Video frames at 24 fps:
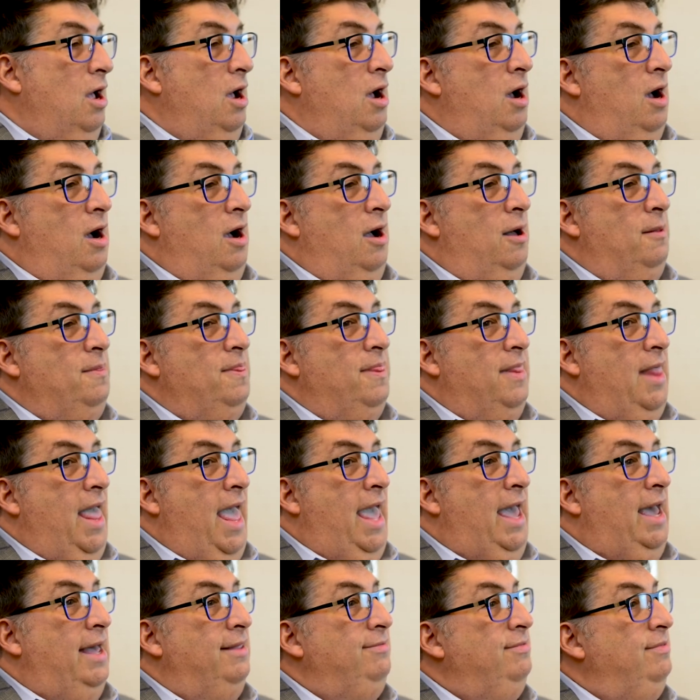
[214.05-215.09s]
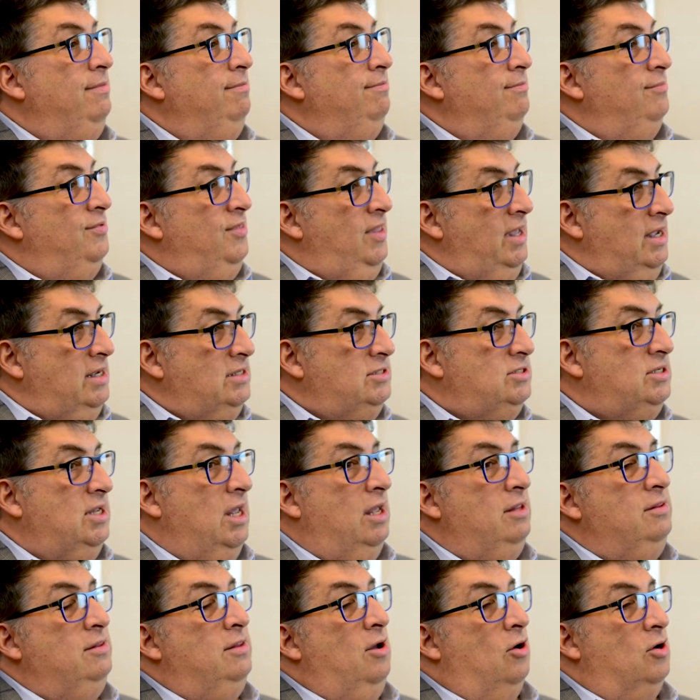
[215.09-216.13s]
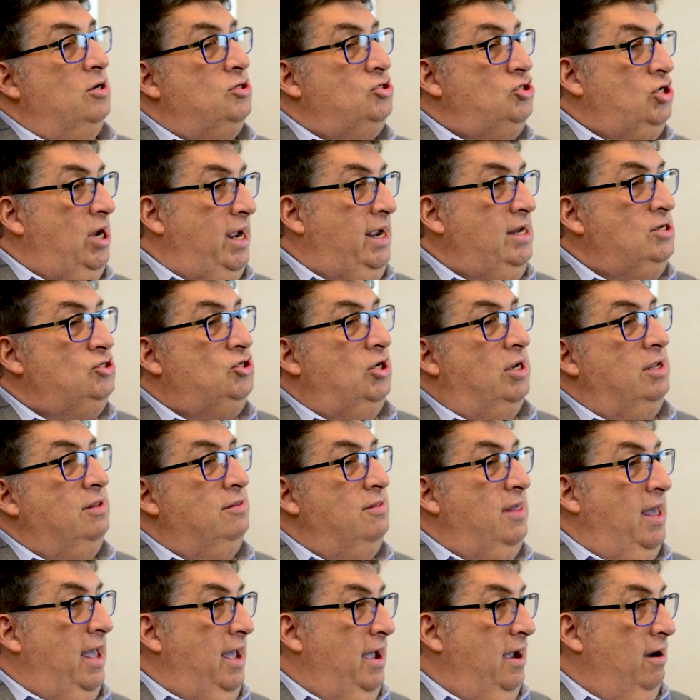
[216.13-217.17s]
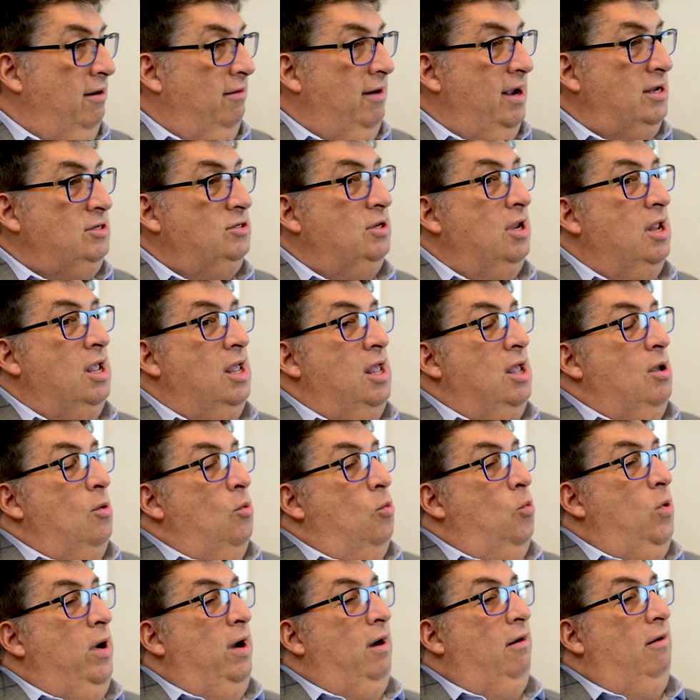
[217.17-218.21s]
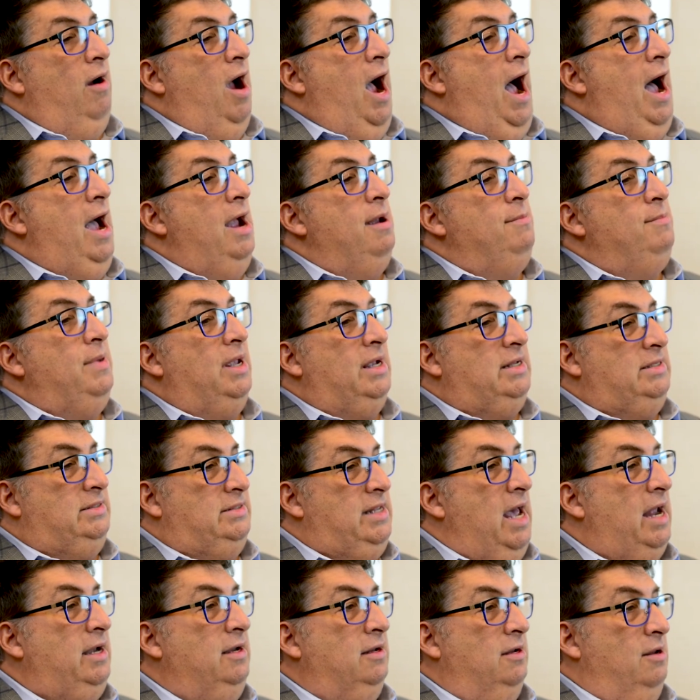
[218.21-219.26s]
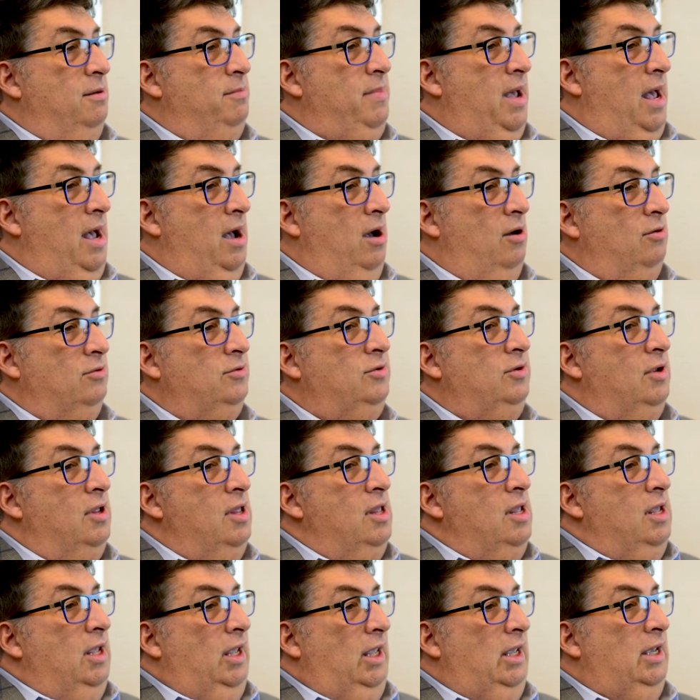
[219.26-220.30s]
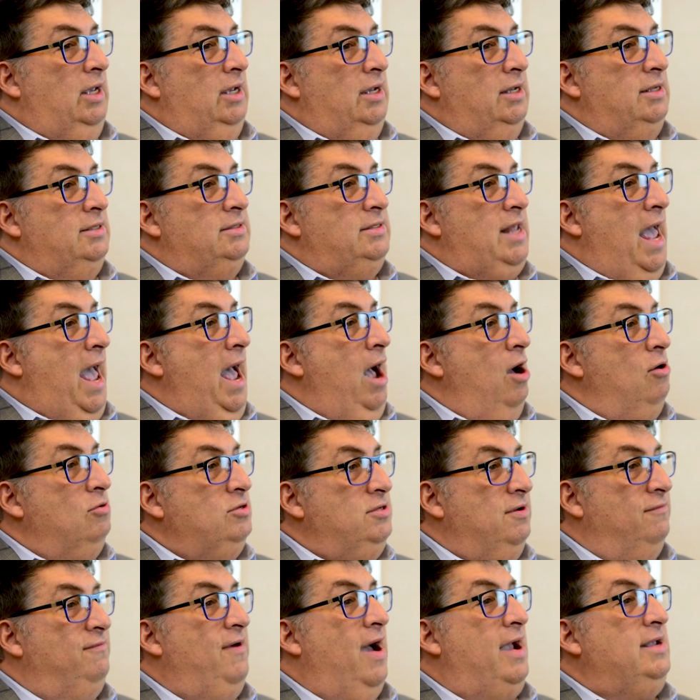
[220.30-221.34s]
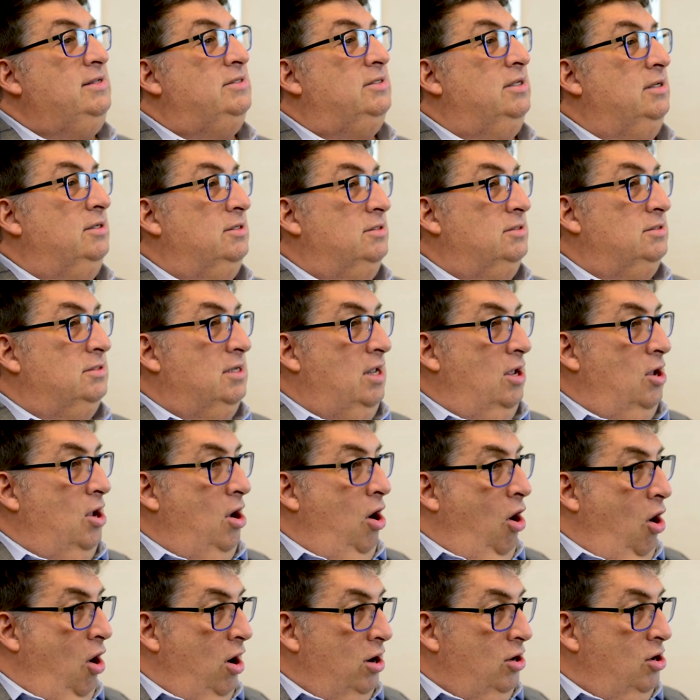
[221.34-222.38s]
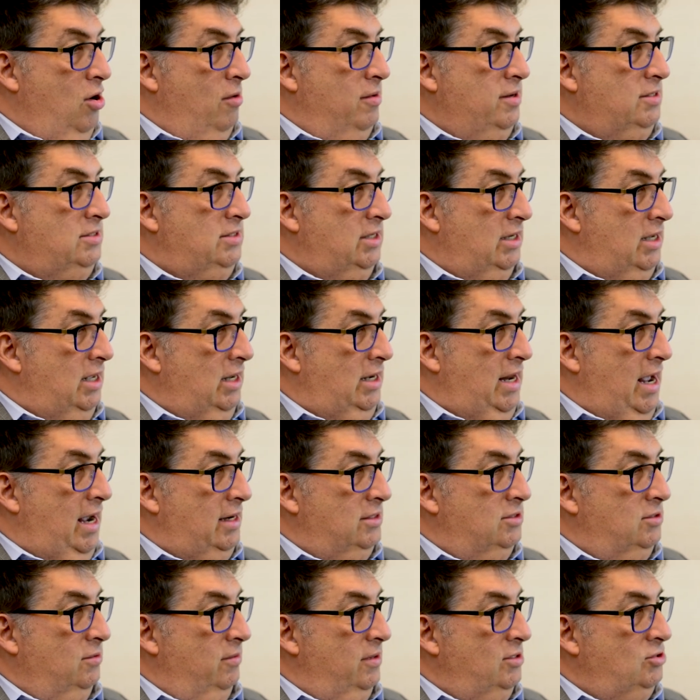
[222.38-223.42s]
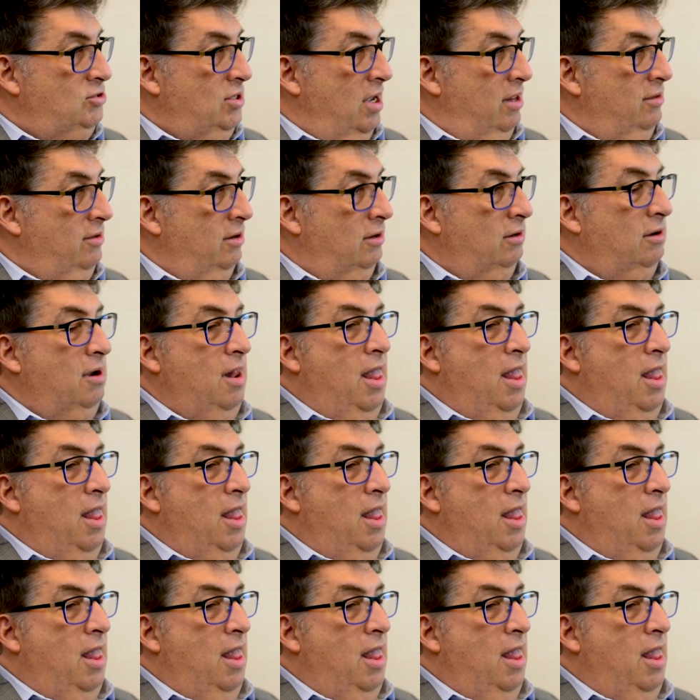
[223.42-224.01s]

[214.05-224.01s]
um, and things are changing there, and where I'm excited about is how devices are going to connect to each other.